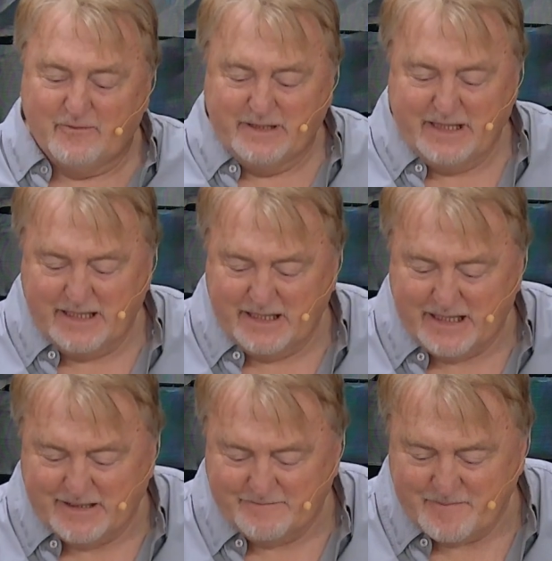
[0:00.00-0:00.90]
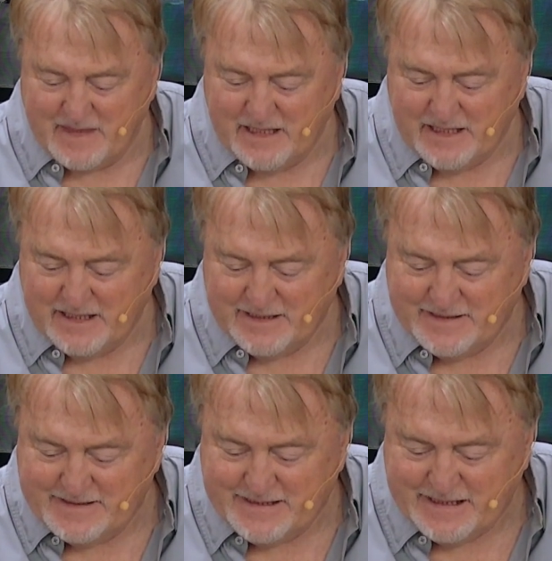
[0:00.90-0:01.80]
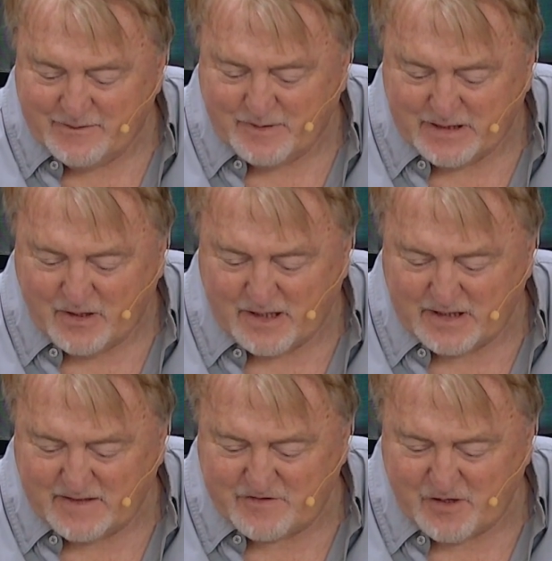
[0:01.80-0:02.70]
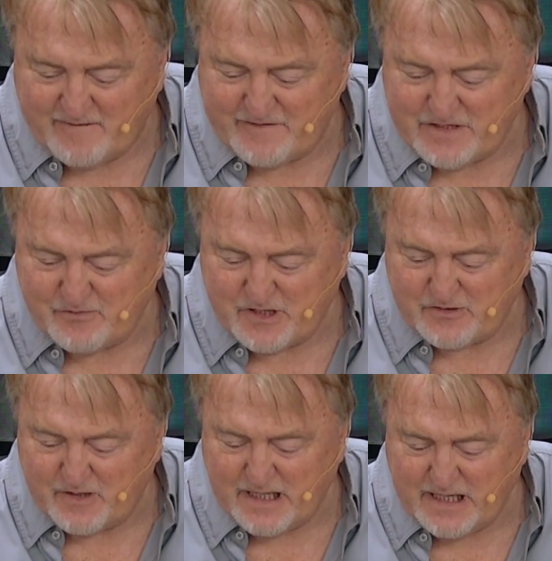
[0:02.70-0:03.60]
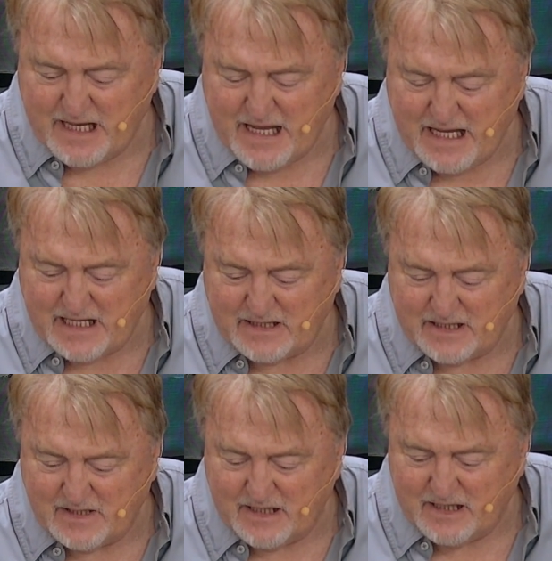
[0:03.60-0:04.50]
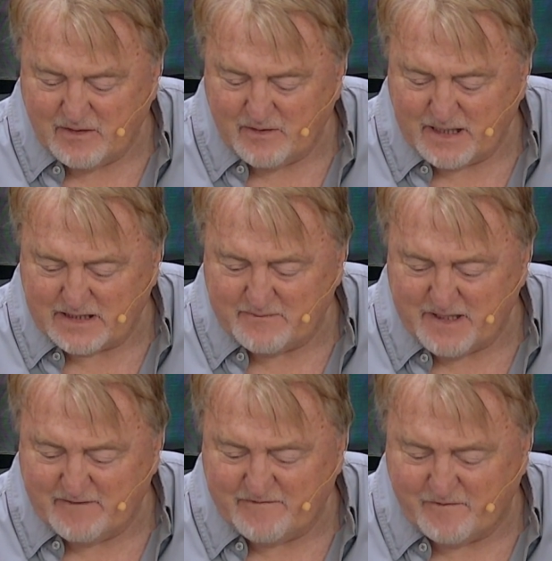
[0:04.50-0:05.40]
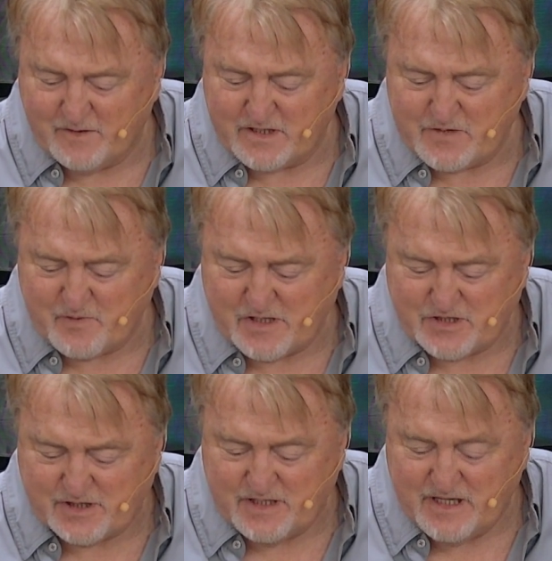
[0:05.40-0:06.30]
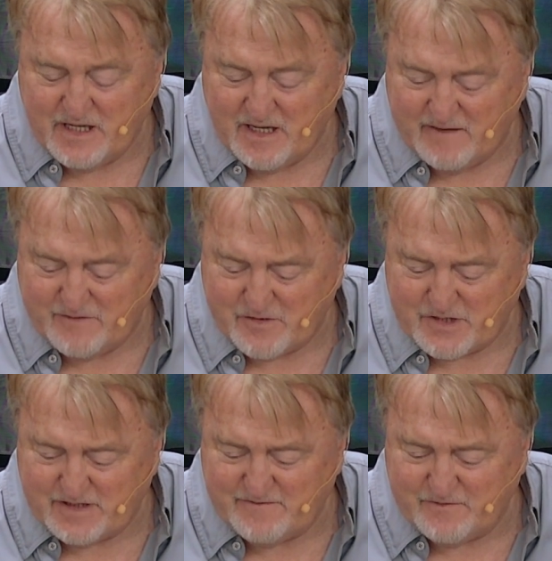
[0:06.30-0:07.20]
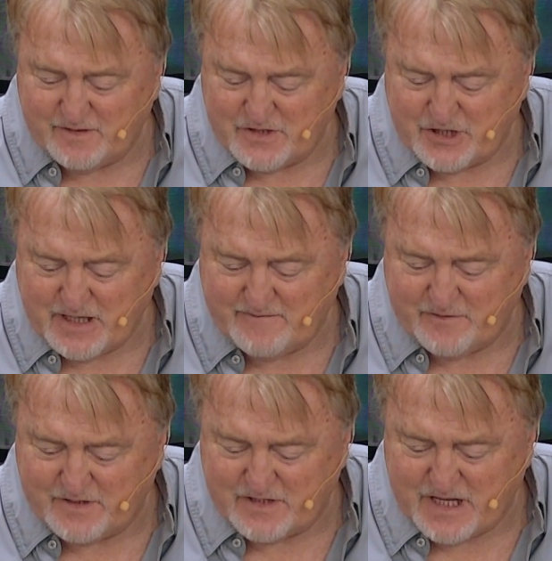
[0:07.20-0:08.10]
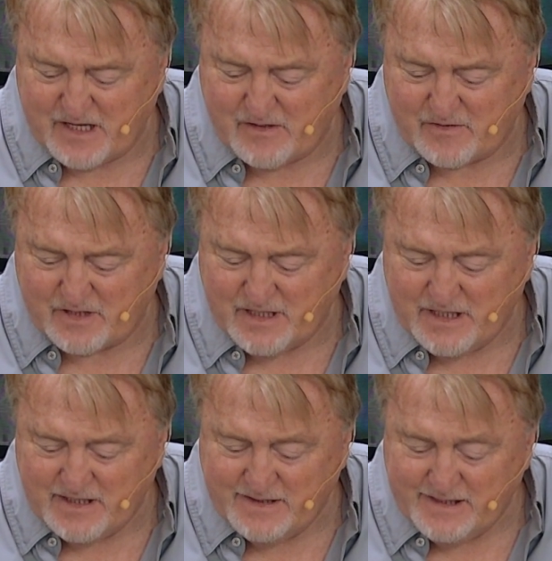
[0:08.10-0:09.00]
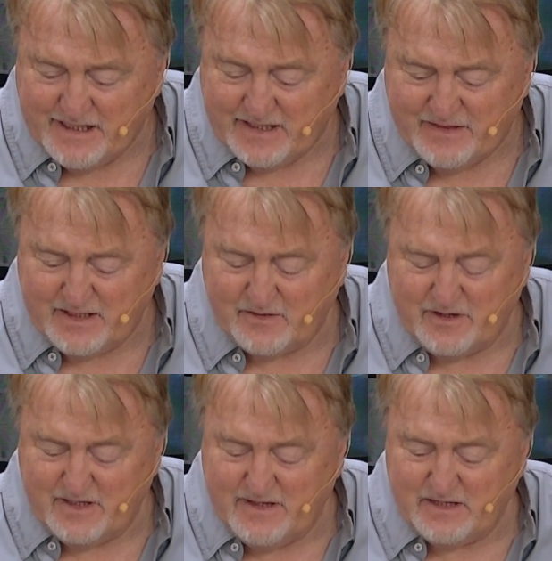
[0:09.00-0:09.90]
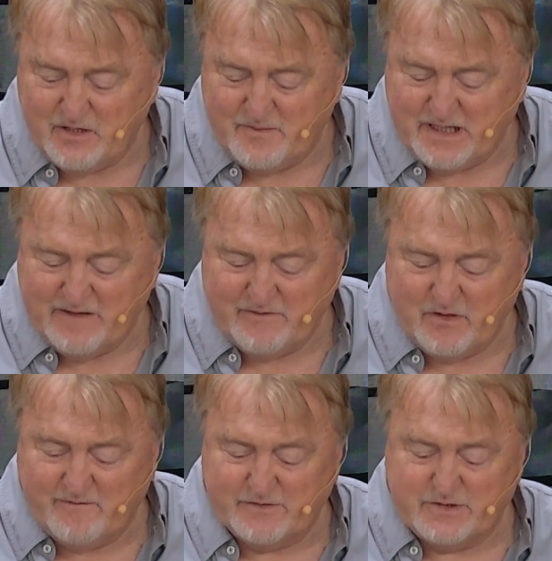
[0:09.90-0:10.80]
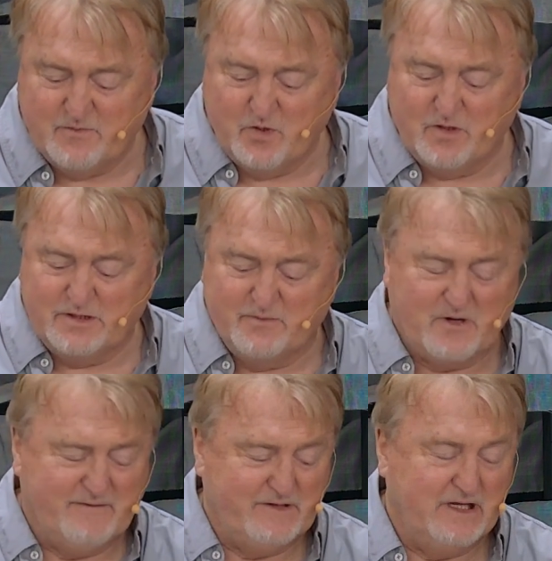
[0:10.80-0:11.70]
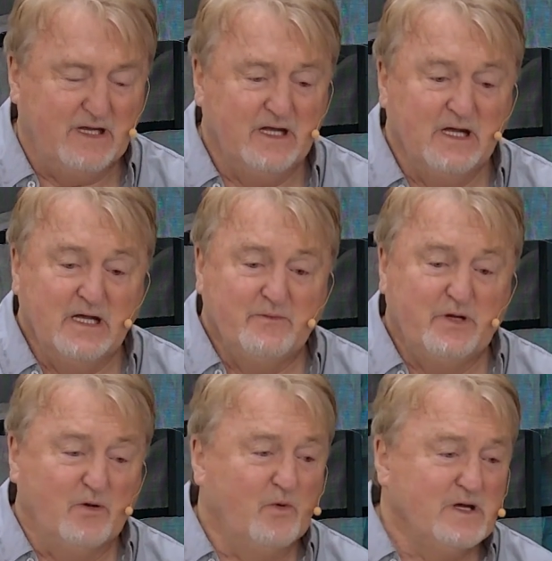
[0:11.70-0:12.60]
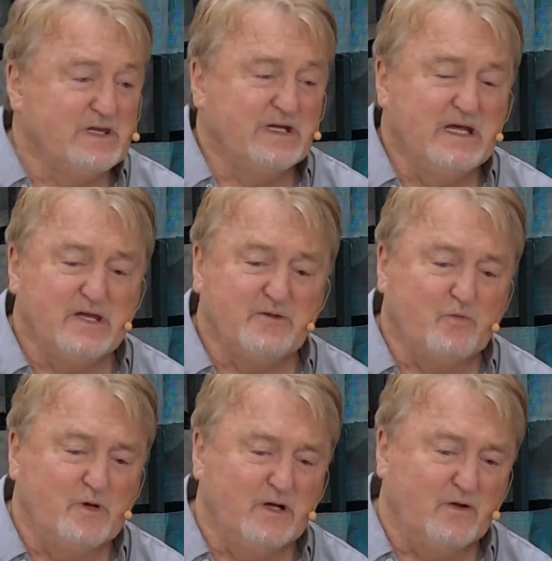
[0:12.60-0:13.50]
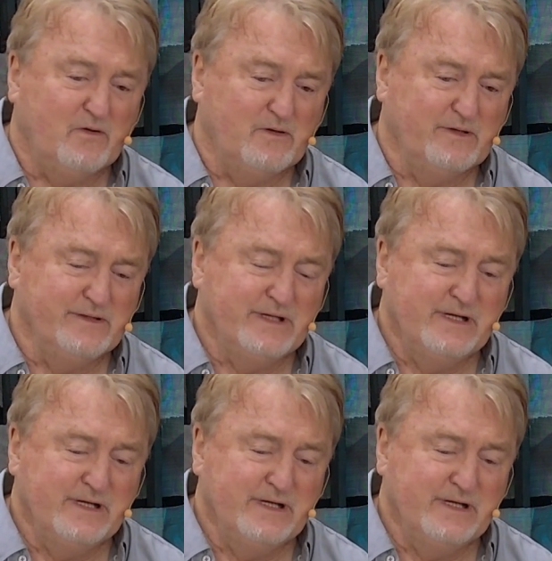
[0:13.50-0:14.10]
I read that again. When God lifts off his restraining hand, and he'll let them have full expression of their sinful and shameful desires, then they'll be given over to moral depravity. But it wasn't his will.